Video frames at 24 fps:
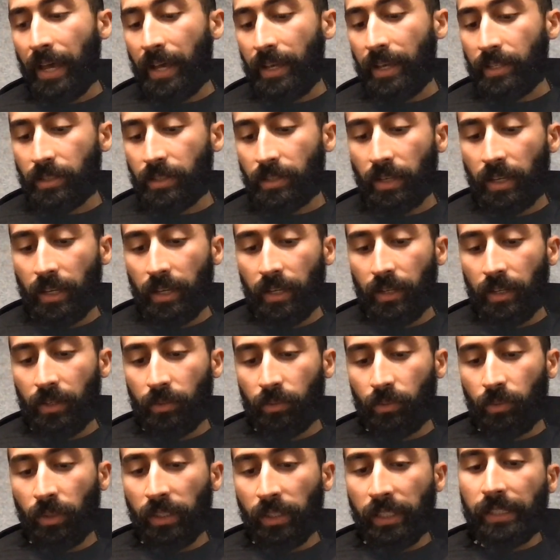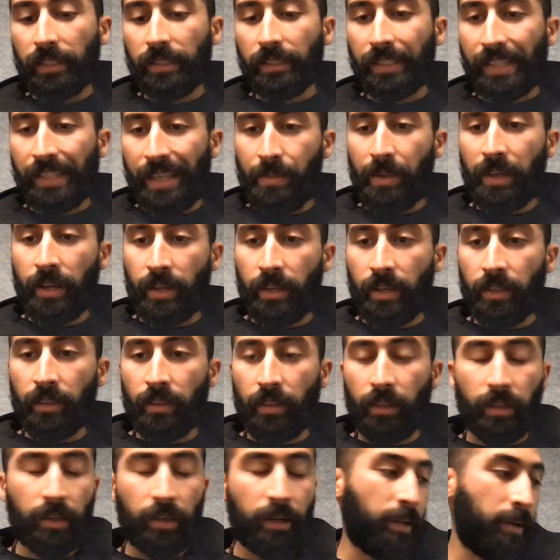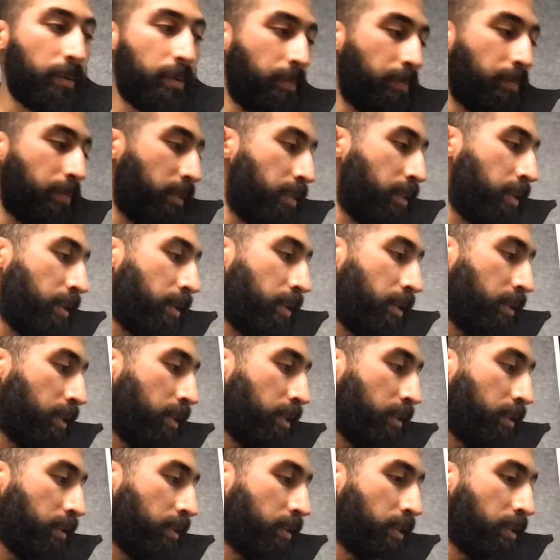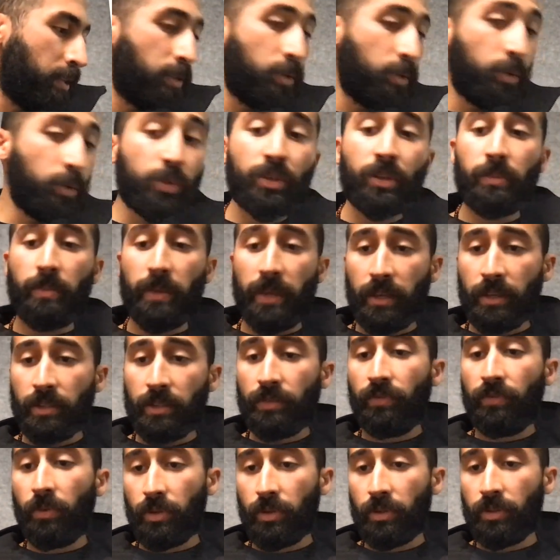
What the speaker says: has really limited the user base